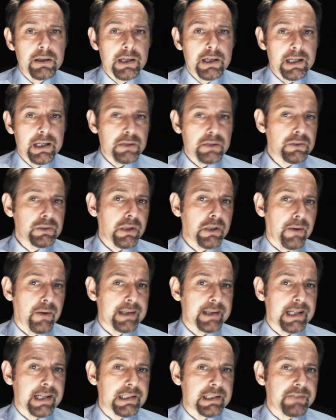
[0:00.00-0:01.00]
It also
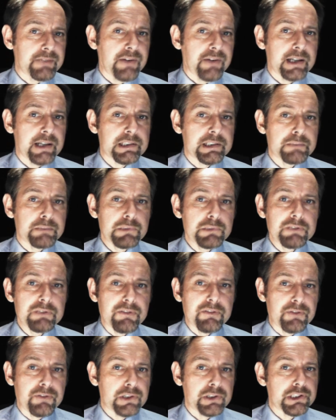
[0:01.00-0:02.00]
identifies the move
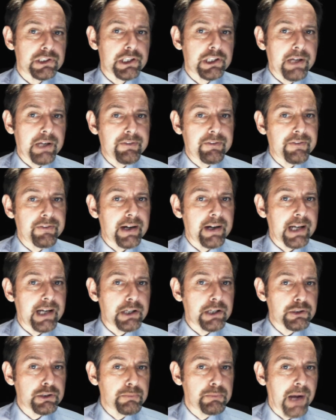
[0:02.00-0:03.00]
afoot to shift
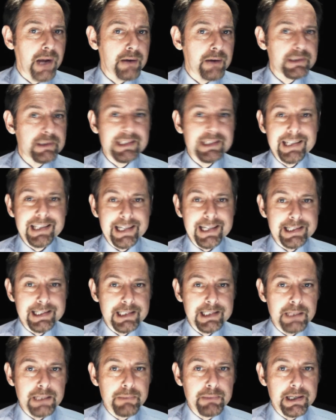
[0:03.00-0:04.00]
financial power to the
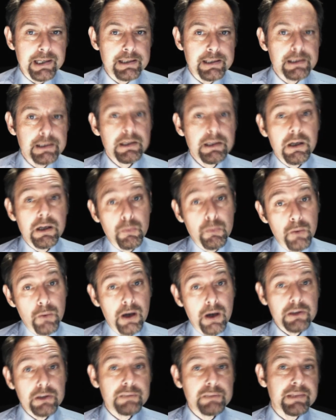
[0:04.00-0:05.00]
ECB, and
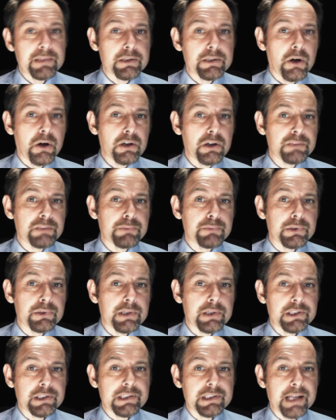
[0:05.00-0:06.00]
whilst Mr.
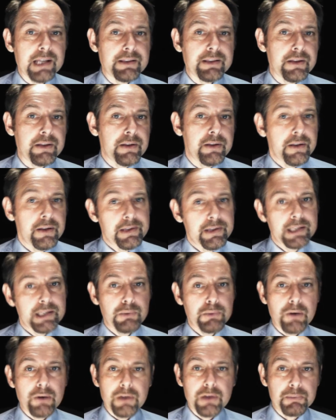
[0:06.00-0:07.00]
Osborne has said that this
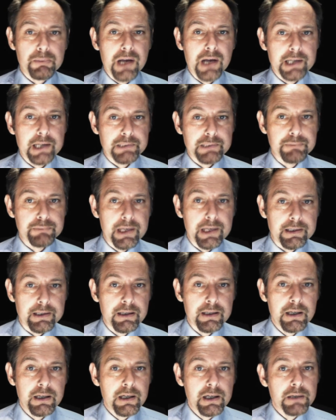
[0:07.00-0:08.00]
won't apply to
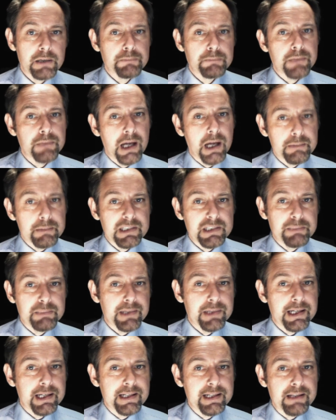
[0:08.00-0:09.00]
Britain, perhaps he's
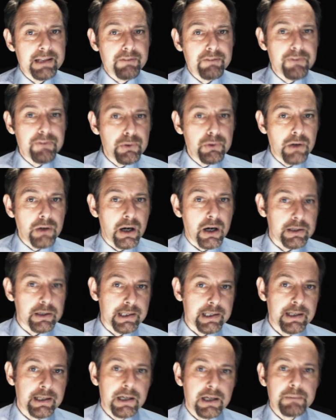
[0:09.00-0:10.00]
being a little
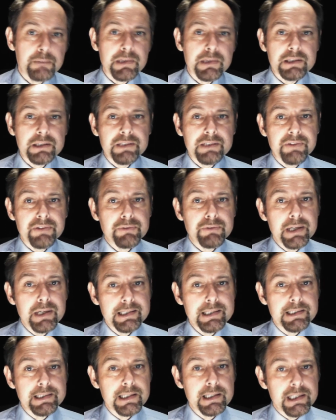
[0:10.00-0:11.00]
foolhardy, because if he
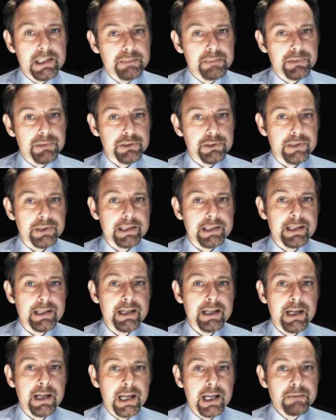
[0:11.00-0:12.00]
reads the Lisbon
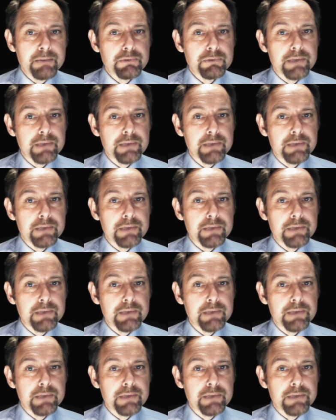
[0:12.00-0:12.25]
Treaty, he will